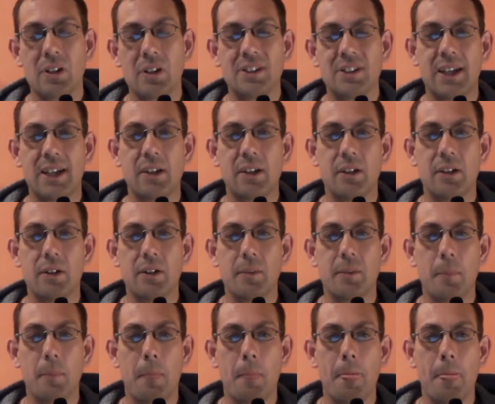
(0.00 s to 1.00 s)
Second,
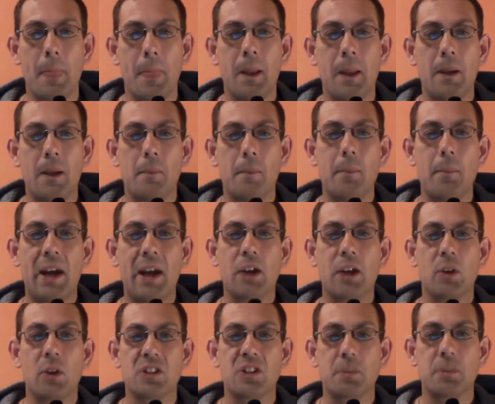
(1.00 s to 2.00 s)

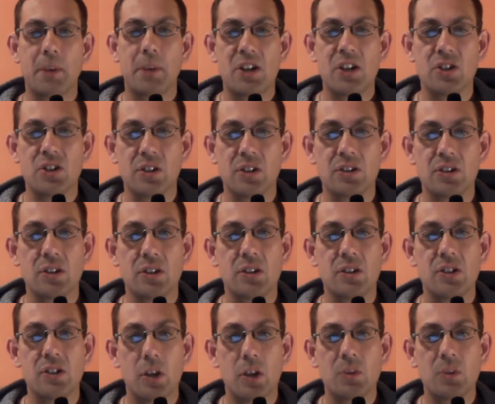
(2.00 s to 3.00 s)
microexpressions
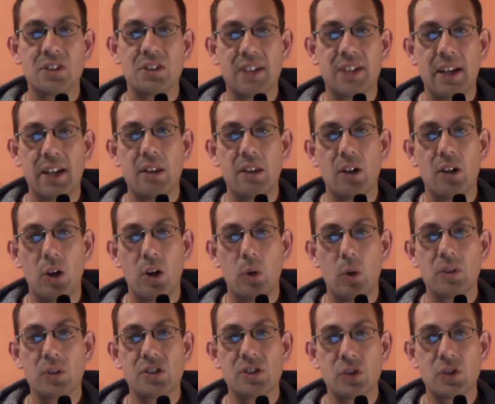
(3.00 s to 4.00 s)
don't say the
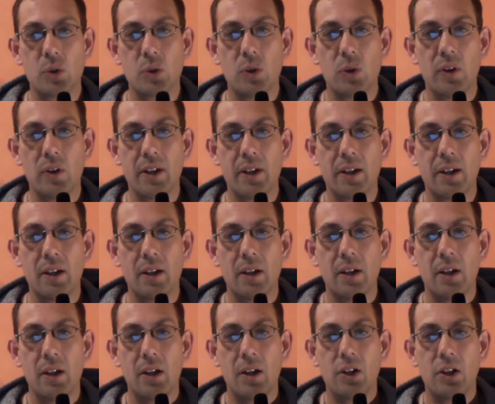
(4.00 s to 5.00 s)
whole story.
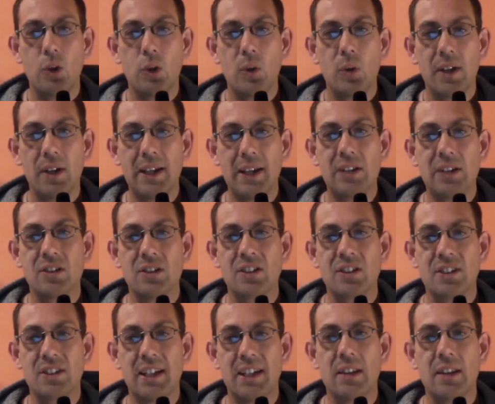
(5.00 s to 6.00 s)
You need to
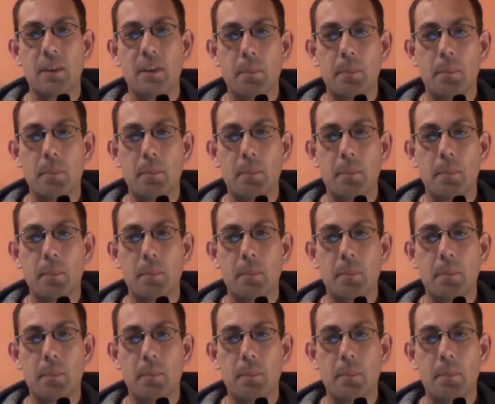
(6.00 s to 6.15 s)
see